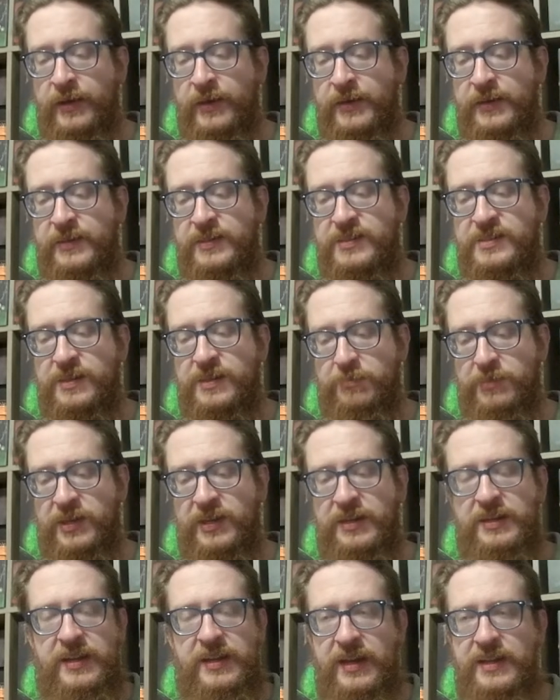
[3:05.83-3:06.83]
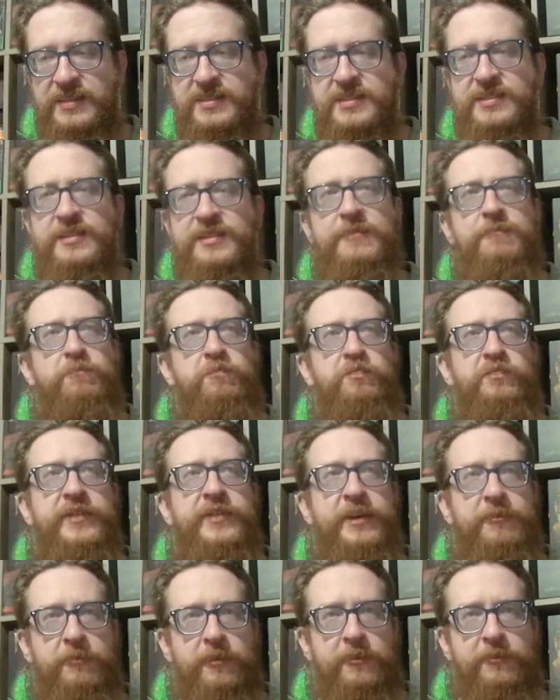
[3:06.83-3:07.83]
Something nice
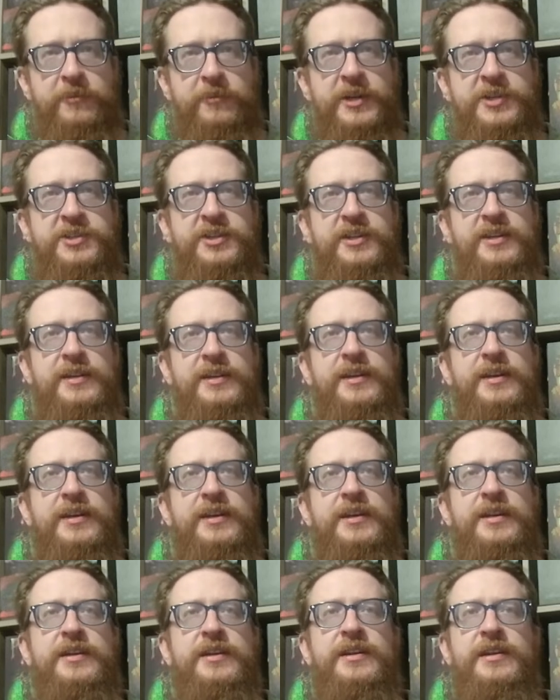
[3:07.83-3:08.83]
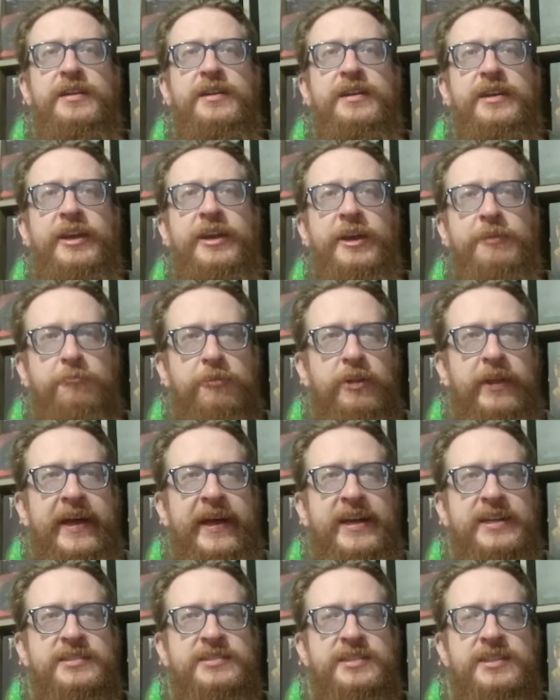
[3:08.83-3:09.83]
and refreshing and
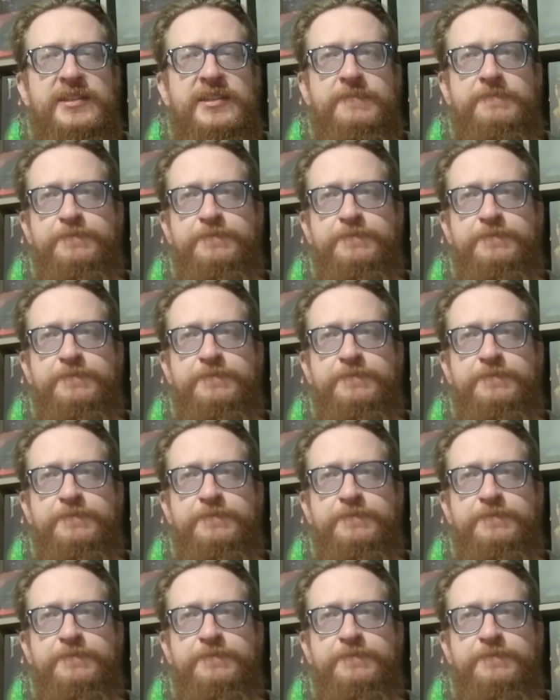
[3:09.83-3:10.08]
relaxing.